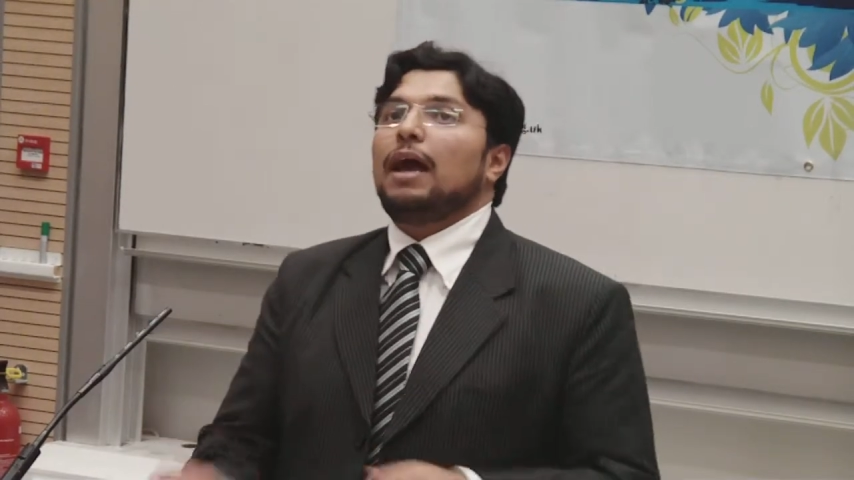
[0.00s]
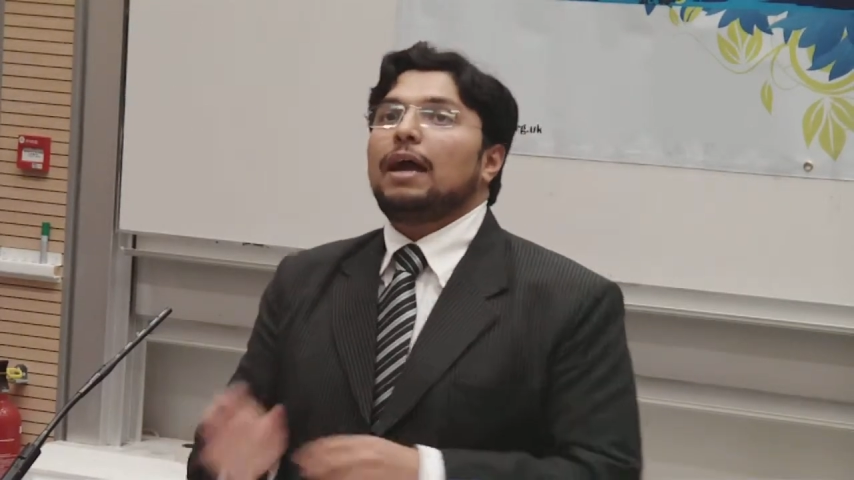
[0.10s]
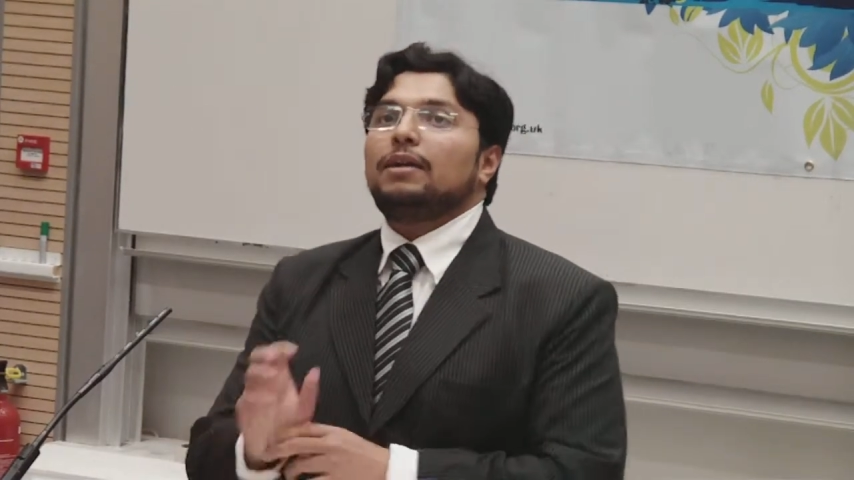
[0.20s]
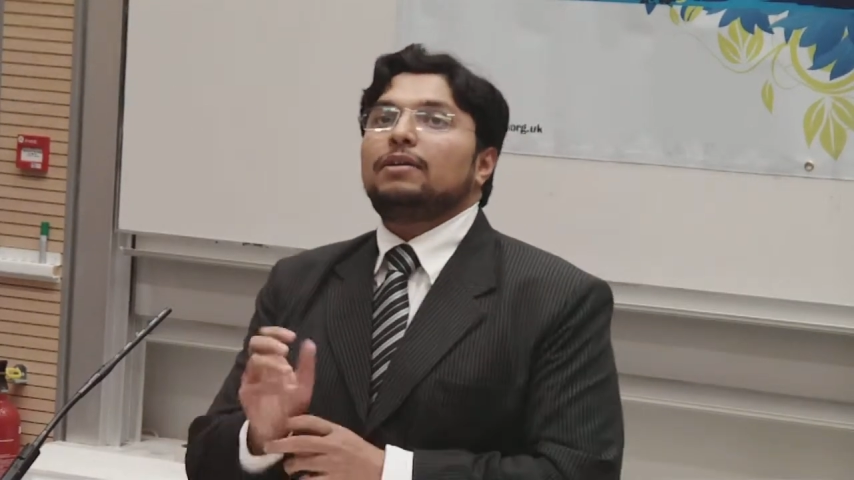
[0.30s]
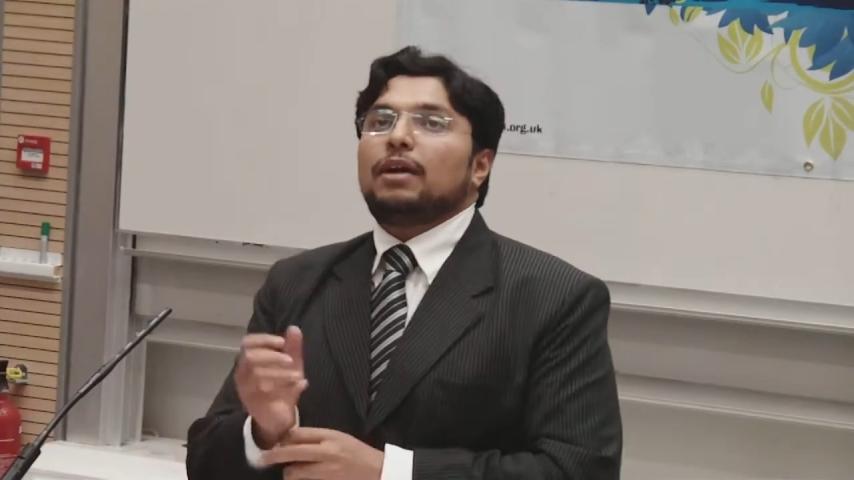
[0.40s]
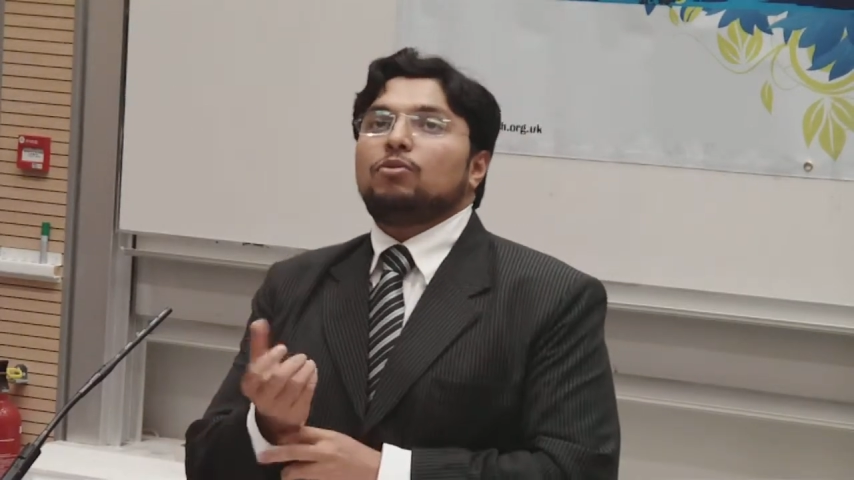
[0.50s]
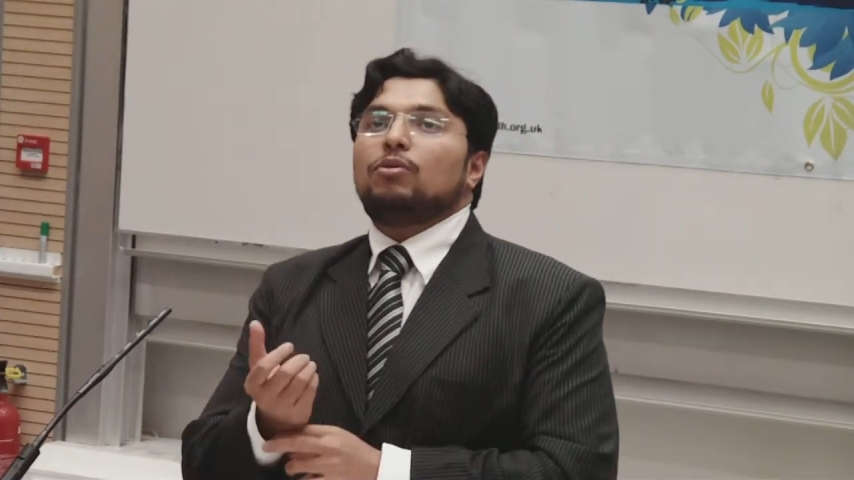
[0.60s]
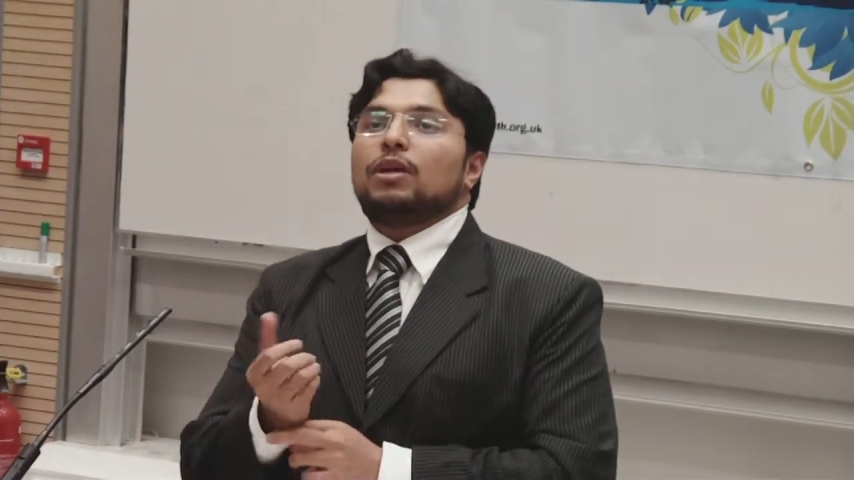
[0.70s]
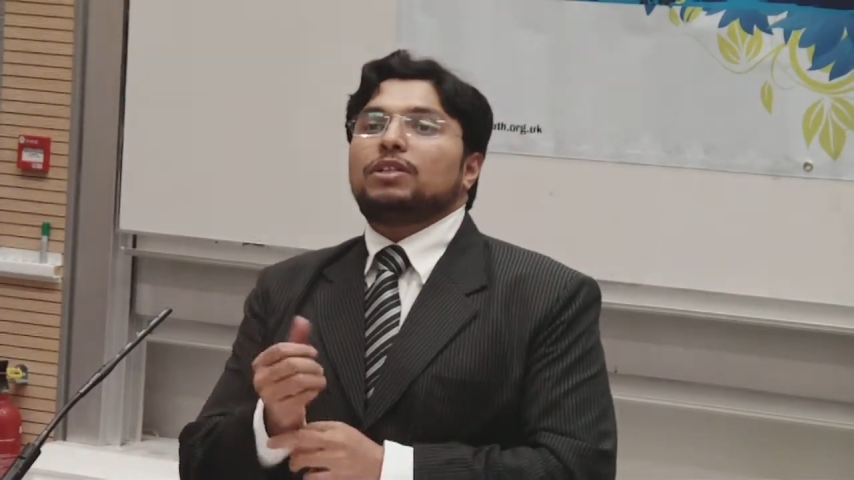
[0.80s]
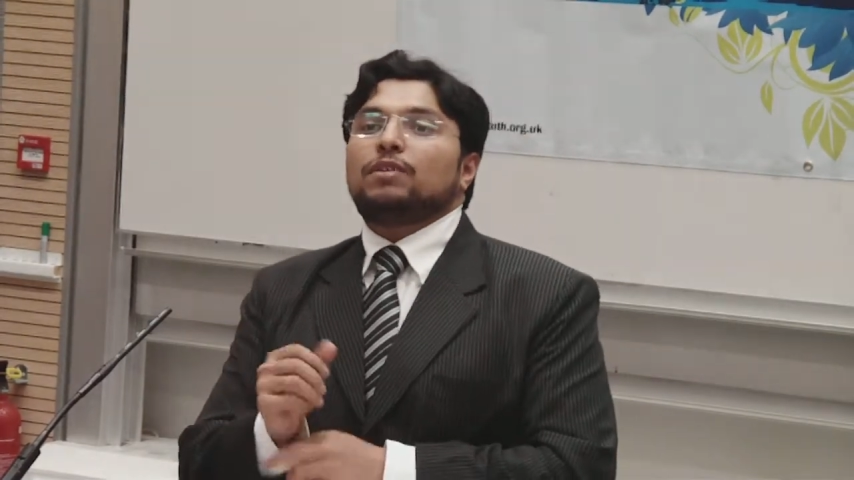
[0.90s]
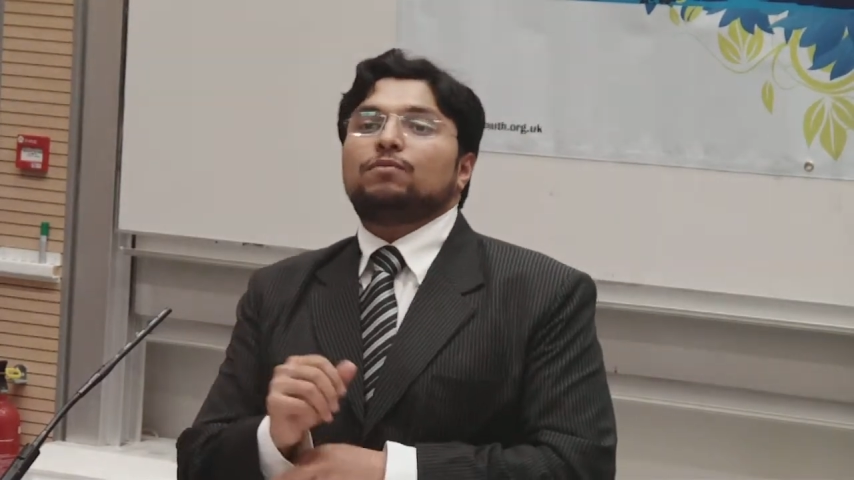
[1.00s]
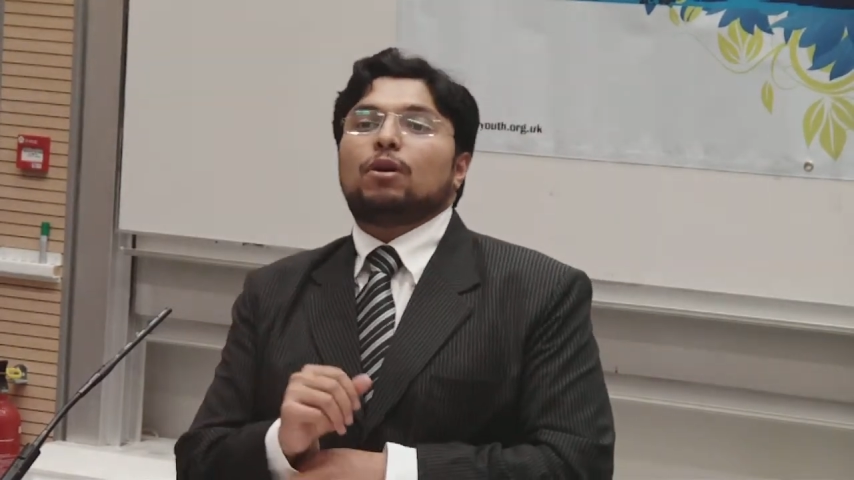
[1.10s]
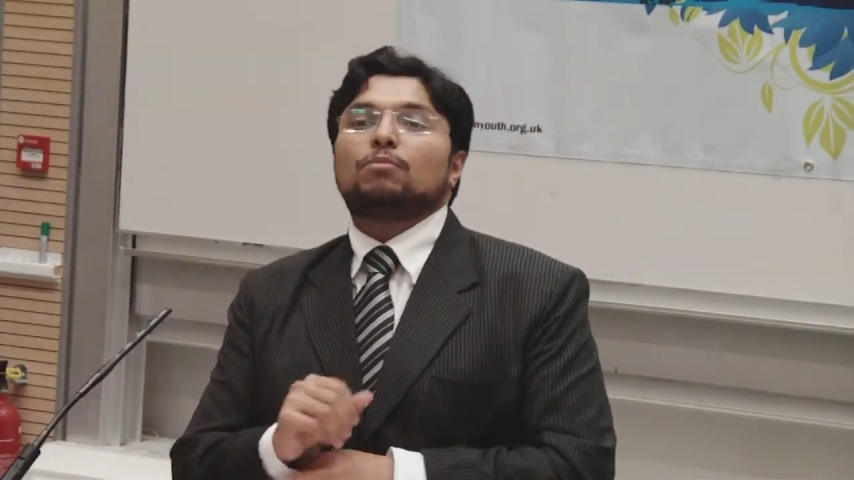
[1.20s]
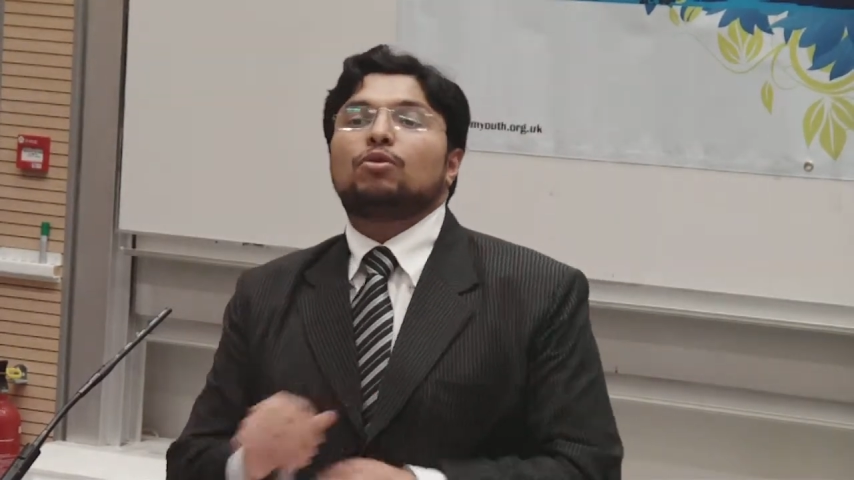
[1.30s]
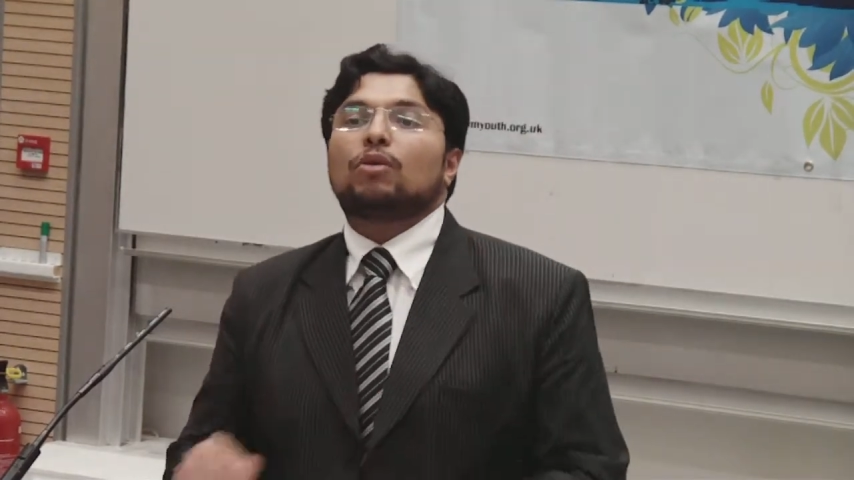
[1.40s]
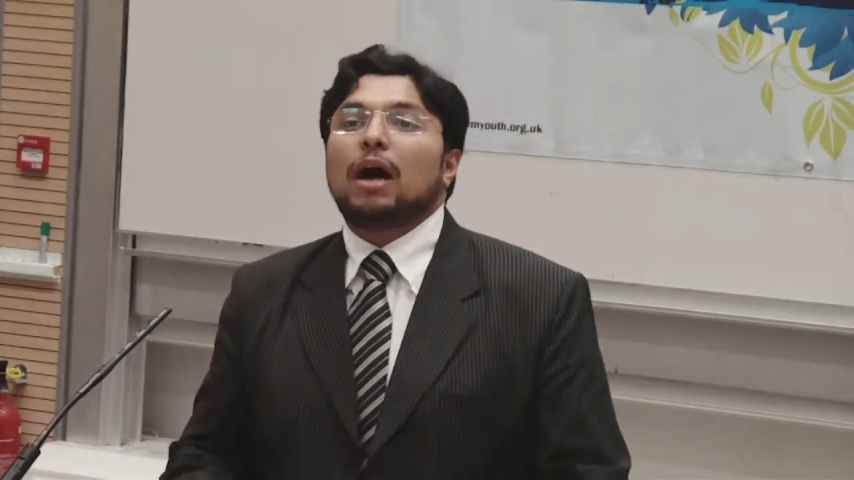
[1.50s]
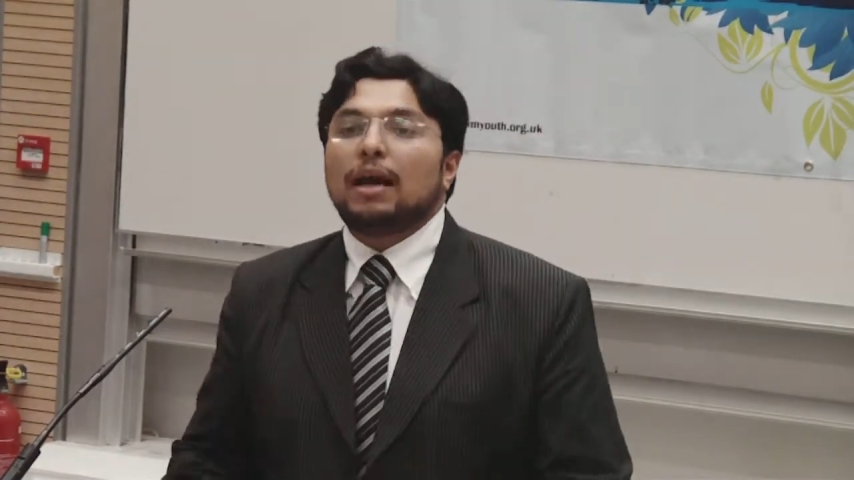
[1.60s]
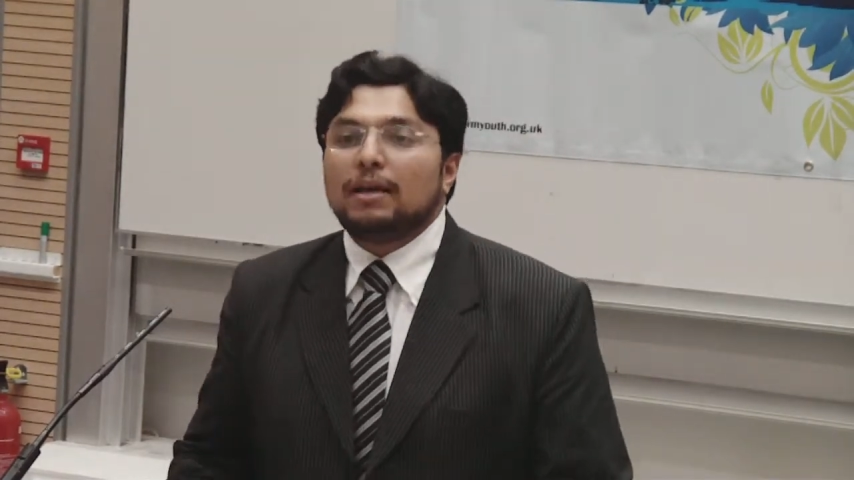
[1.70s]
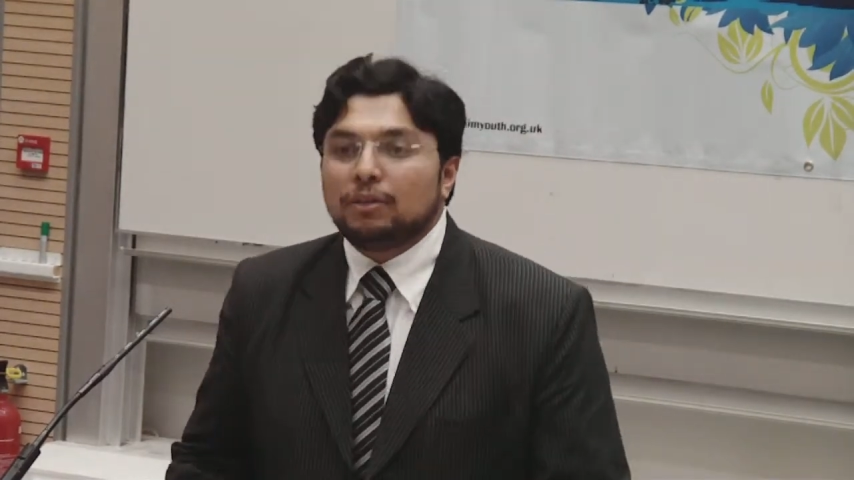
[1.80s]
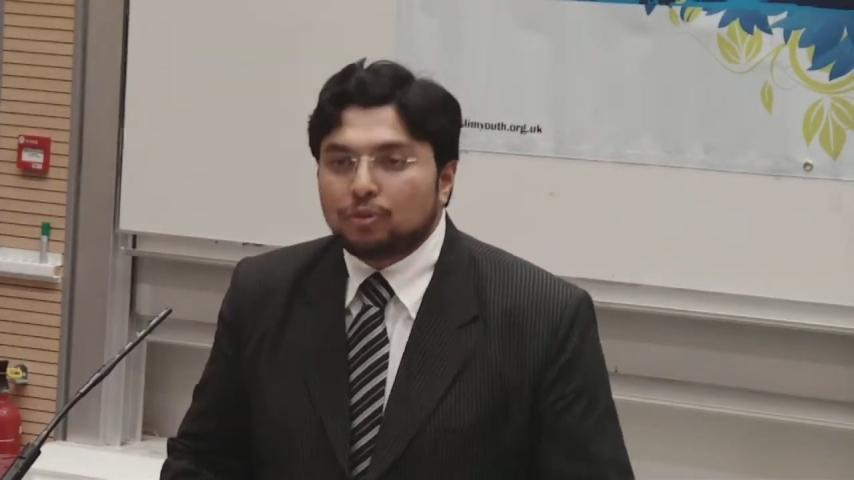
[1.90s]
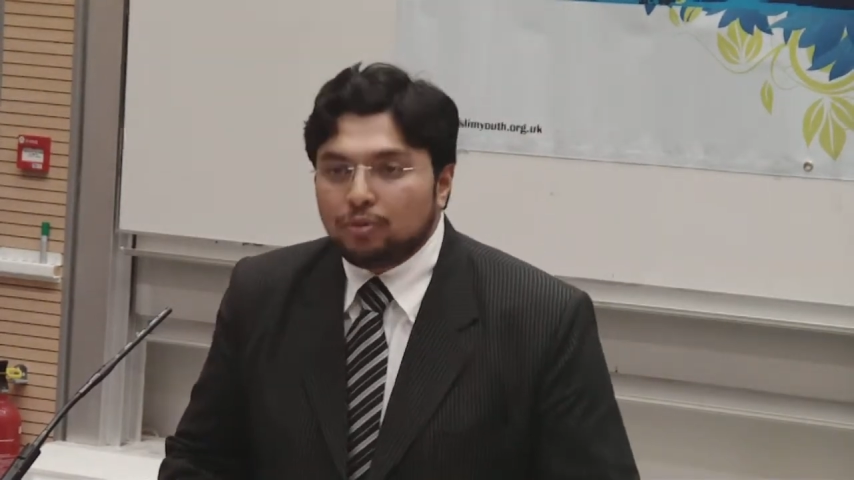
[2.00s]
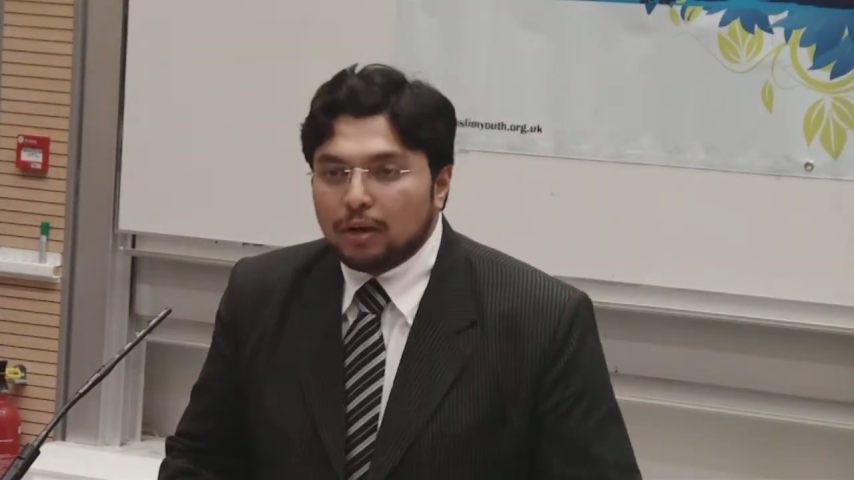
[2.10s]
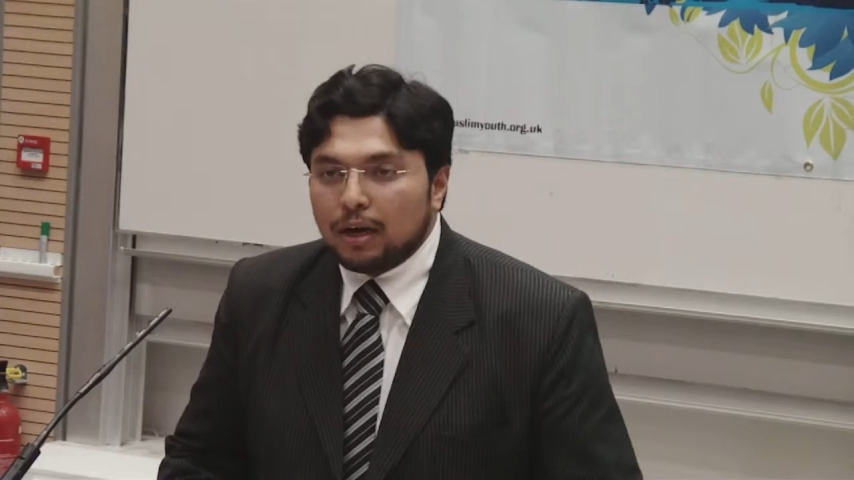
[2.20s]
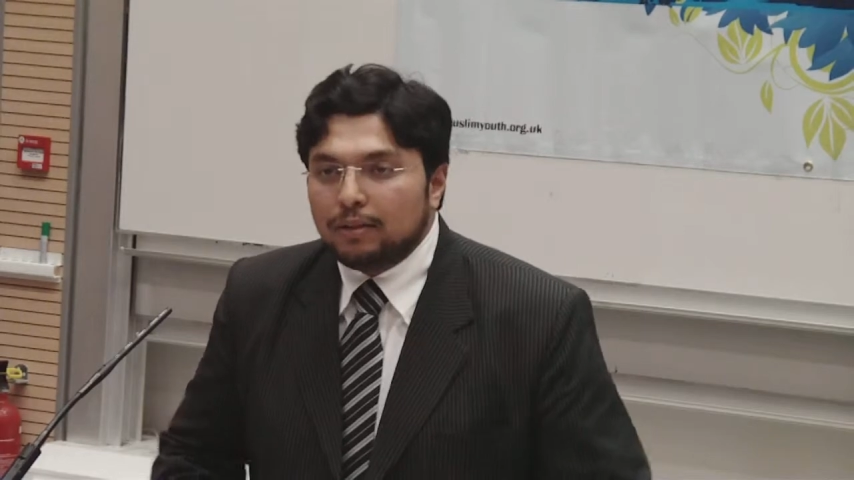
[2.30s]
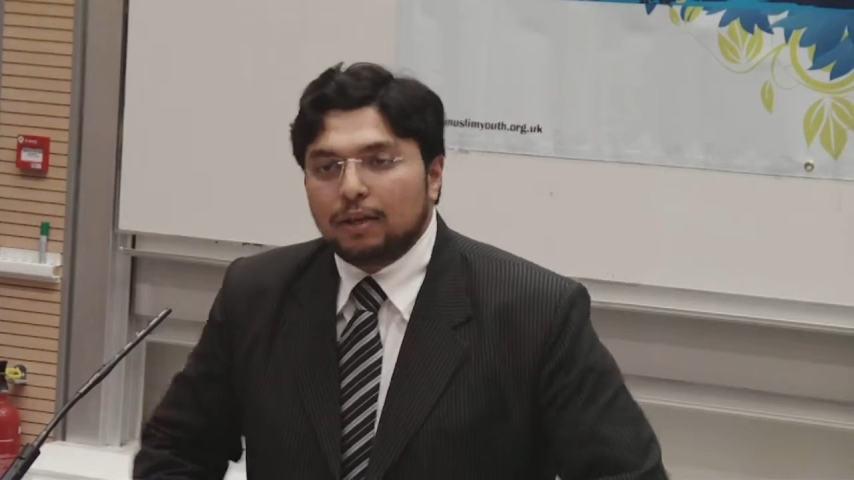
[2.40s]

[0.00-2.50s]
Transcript: any regulation from Quran and Sunnah,